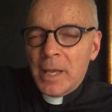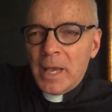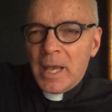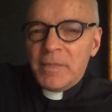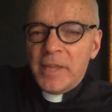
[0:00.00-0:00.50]

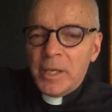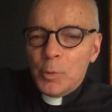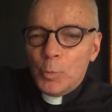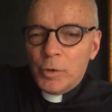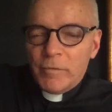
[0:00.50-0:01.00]
and
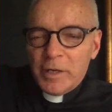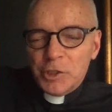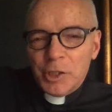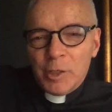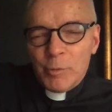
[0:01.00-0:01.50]
then would
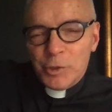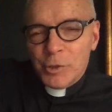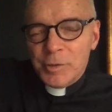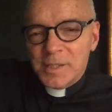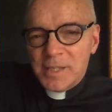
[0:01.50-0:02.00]
eventually
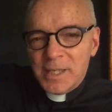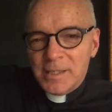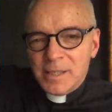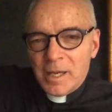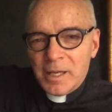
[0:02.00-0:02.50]
return
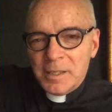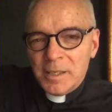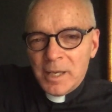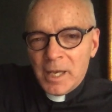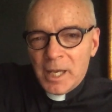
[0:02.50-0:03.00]
stateside
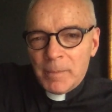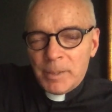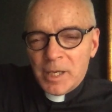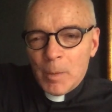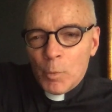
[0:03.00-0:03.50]
and
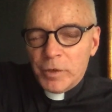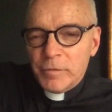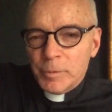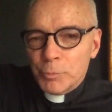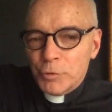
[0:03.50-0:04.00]
become one of
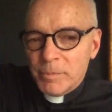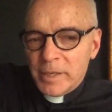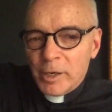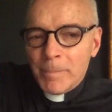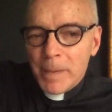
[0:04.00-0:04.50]
the
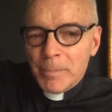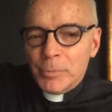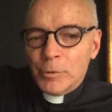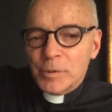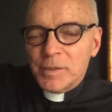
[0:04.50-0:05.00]
premier
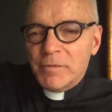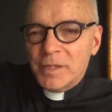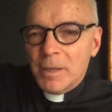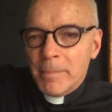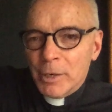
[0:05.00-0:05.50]
members of the
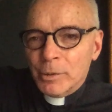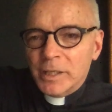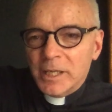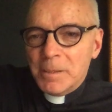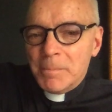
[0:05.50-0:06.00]

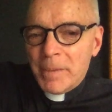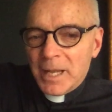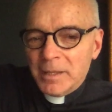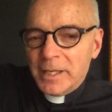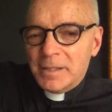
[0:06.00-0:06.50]
American
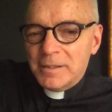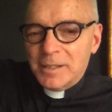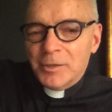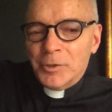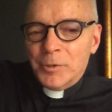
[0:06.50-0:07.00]
Ballet
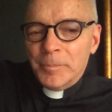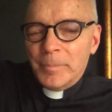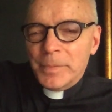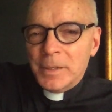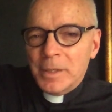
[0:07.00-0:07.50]
Theater.
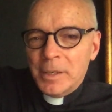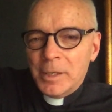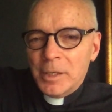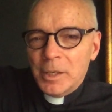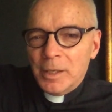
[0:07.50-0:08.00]

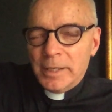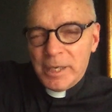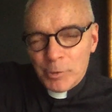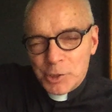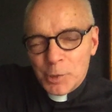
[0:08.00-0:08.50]

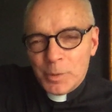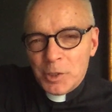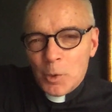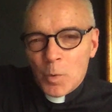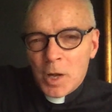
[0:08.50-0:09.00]
Later, she would
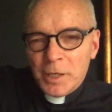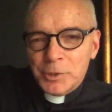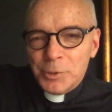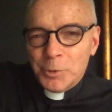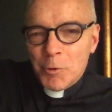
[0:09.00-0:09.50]
go on
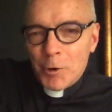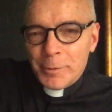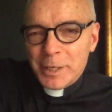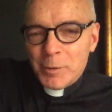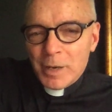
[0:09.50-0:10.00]
to
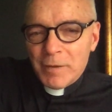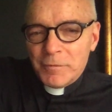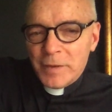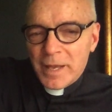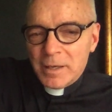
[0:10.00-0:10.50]
choreograph
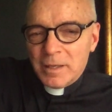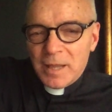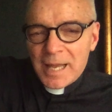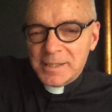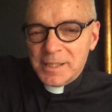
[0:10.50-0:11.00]

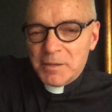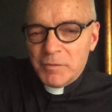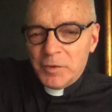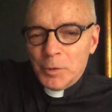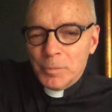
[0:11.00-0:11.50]
classic
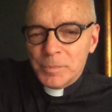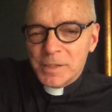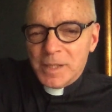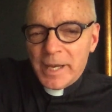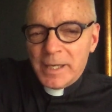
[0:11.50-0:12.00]

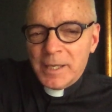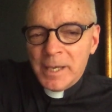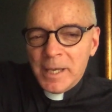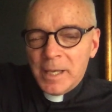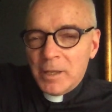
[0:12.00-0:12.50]
films like
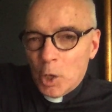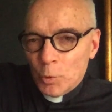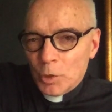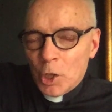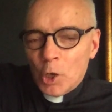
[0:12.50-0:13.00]

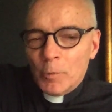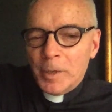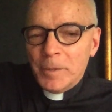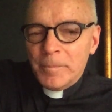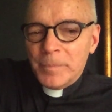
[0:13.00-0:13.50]
Oklahoma,